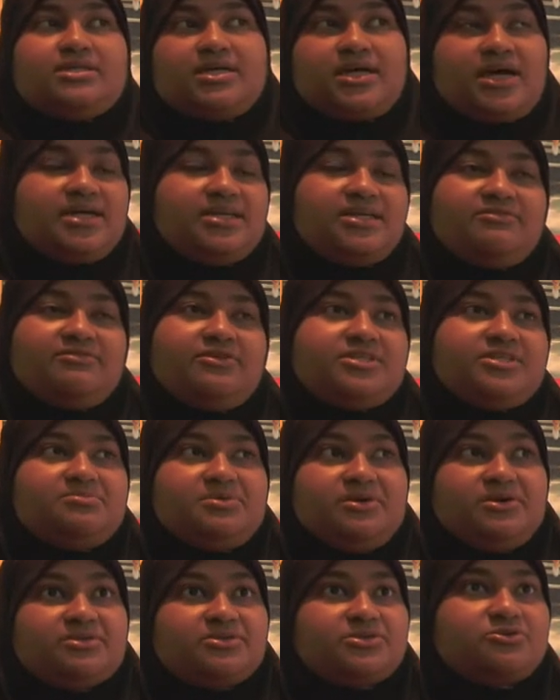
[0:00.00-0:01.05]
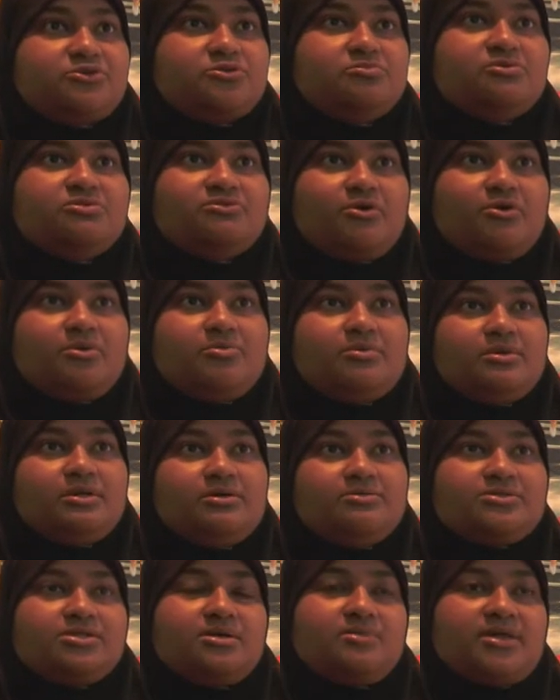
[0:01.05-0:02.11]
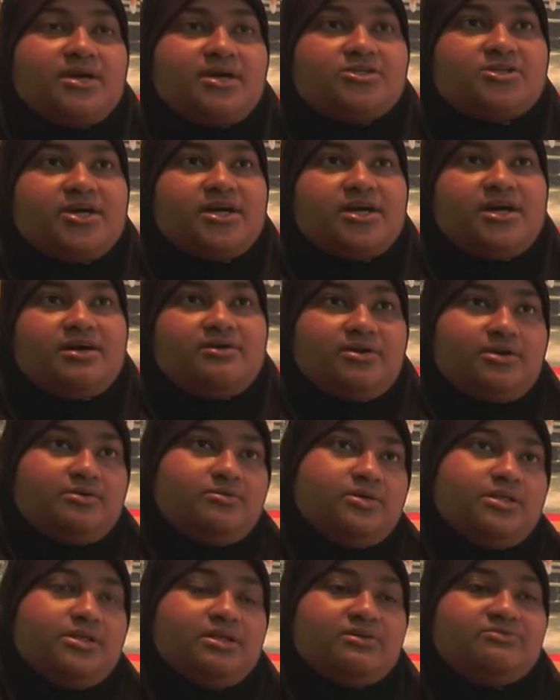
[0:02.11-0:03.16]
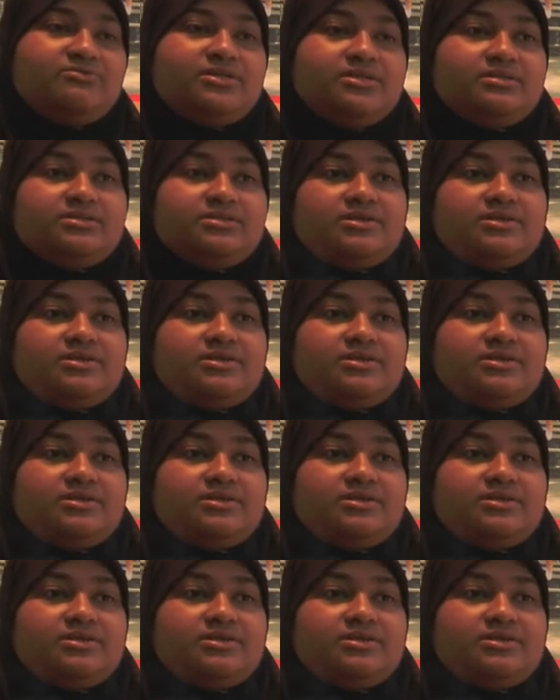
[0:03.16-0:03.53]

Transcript: Like, I'd never experienced crew before, but it was something I tried out and I really loved it. So,